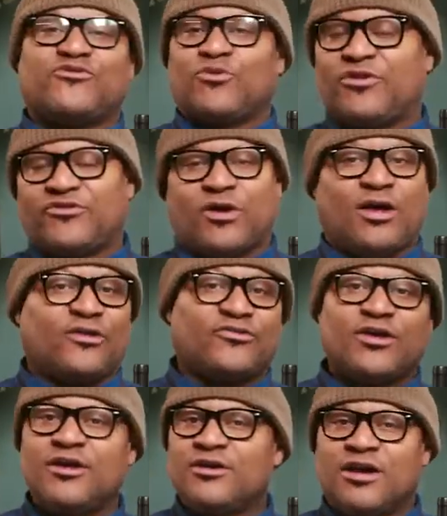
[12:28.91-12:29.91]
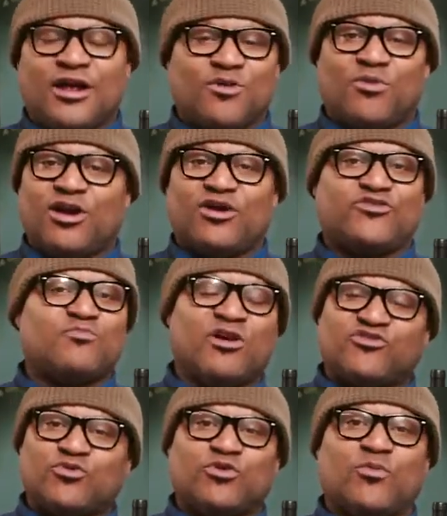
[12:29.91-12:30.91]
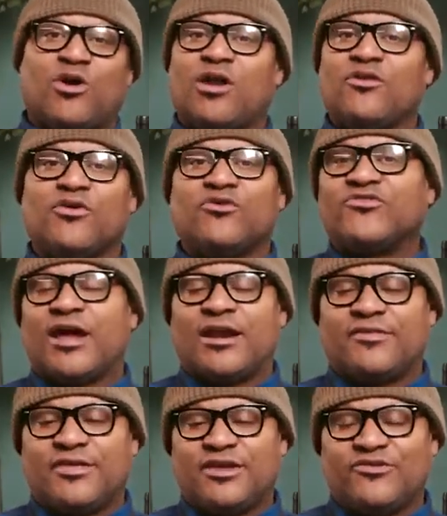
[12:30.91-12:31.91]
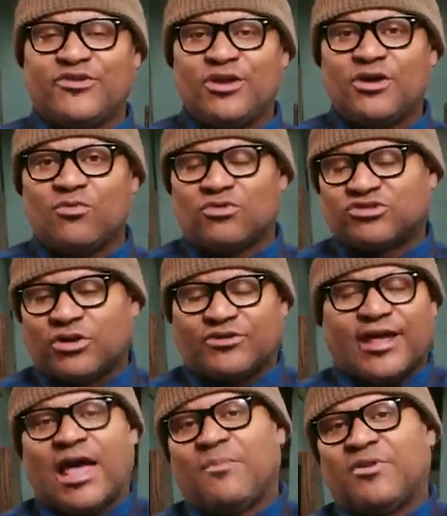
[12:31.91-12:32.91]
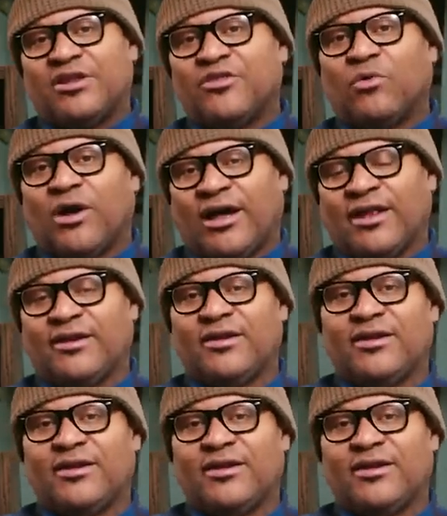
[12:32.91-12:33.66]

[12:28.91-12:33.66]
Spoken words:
soy sauce, underbrush, mushroom, all of those kind of things will start to happen in the wine.